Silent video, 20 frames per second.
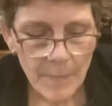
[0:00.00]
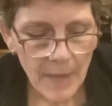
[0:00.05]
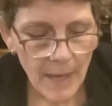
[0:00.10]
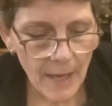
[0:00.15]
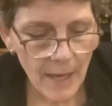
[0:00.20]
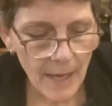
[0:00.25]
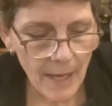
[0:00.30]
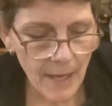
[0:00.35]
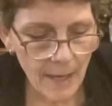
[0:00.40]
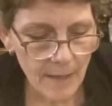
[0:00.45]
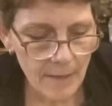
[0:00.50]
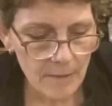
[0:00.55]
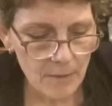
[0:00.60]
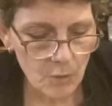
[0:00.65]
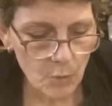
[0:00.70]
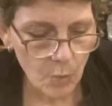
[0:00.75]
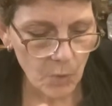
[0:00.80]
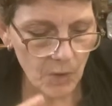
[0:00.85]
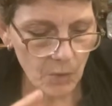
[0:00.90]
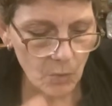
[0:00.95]
And
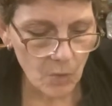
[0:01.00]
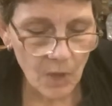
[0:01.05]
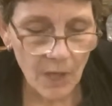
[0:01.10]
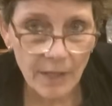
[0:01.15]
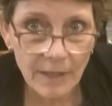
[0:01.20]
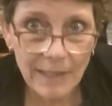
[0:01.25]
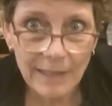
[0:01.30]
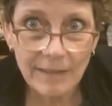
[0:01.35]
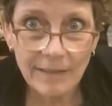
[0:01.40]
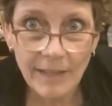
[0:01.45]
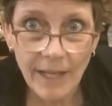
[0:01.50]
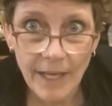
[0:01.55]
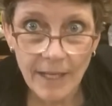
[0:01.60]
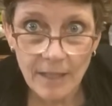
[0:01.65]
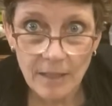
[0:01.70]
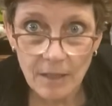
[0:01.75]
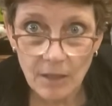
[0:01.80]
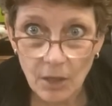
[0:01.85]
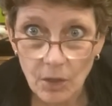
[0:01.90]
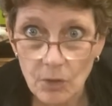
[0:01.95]
we want the
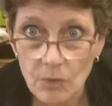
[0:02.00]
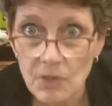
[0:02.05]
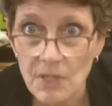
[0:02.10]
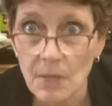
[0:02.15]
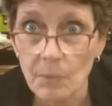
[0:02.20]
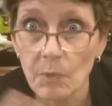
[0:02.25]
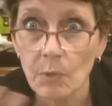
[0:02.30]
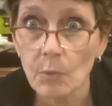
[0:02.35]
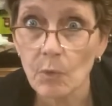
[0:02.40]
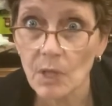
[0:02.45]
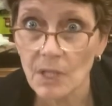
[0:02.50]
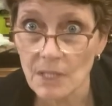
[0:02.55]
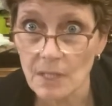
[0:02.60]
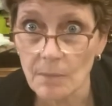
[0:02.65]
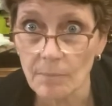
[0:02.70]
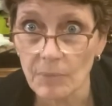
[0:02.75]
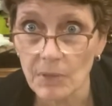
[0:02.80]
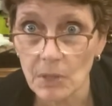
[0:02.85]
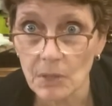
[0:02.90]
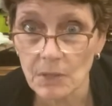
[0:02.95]
light coats and we want to
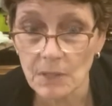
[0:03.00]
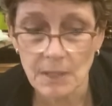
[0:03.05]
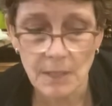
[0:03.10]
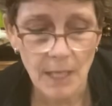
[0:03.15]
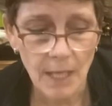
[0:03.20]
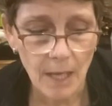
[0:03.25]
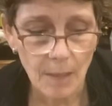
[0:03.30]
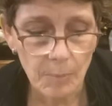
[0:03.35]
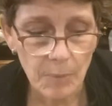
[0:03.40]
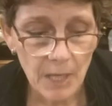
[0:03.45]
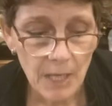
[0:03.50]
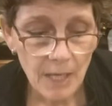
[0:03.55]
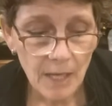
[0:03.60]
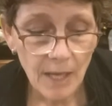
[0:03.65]
build it up